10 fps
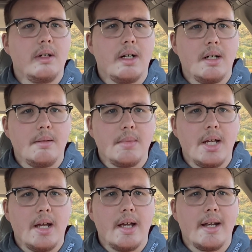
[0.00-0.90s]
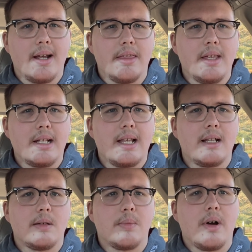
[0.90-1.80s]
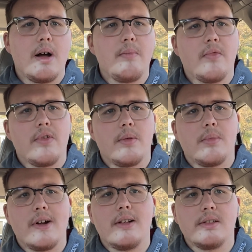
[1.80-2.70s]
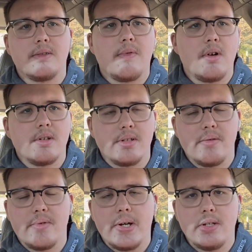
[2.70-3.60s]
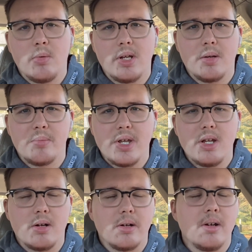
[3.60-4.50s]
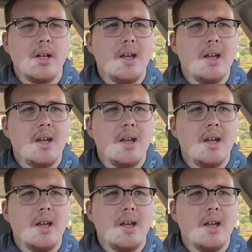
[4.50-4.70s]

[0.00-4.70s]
And I think that's a problem for the Browns as far as evaluating Baker,